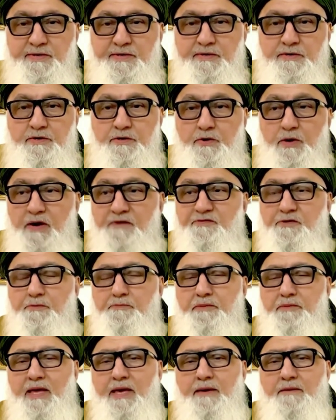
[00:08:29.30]
You have to
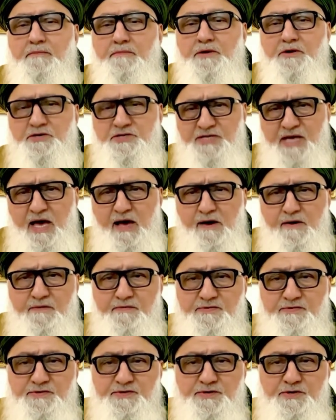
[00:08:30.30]
blame
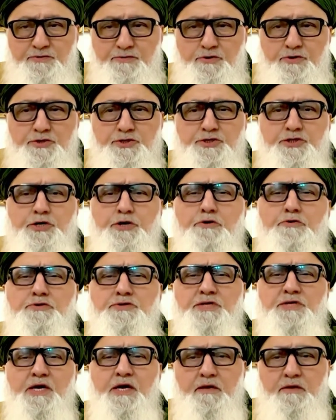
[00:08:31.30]
yourselves. You're not
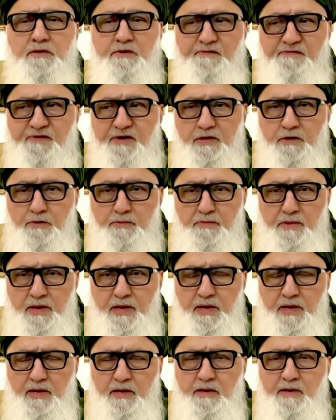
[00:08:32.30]
choosing to follow
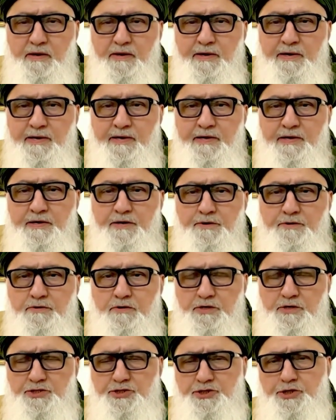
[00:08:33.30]
me,
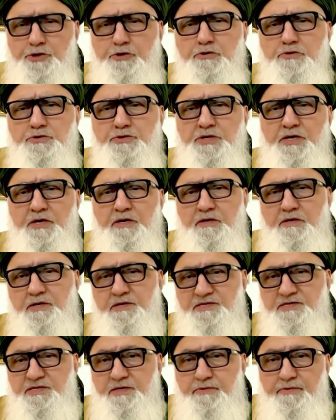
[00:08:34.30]
you're not choosing
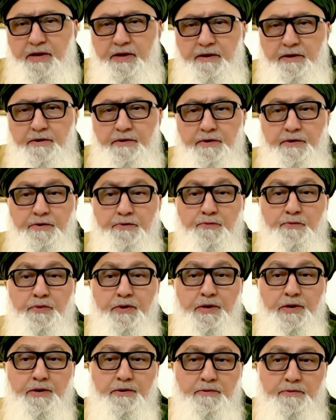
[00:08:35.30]
to surrender your
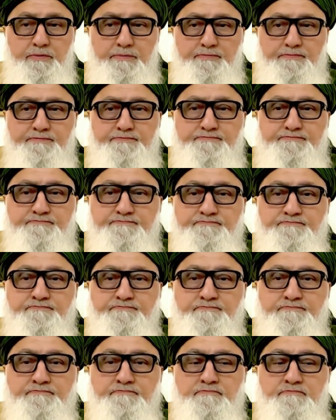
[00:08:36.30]
will.
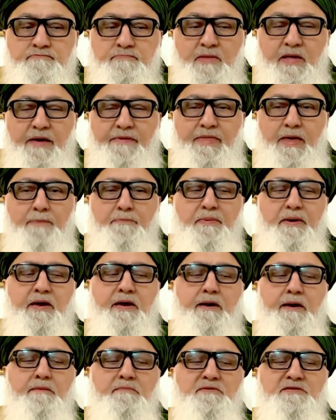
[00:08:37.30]
And that
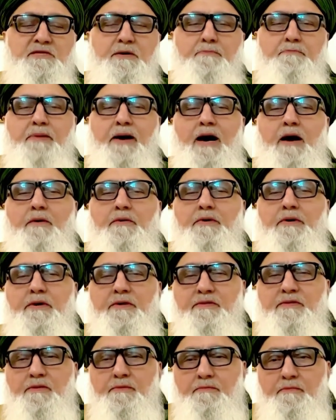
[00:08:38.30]
becomes the power
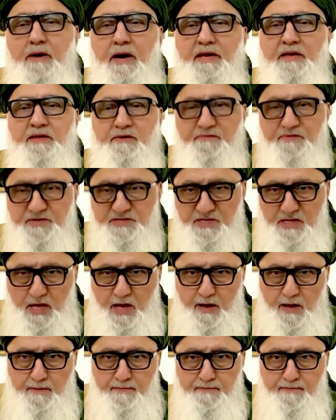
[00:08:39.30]
and the might of Islam.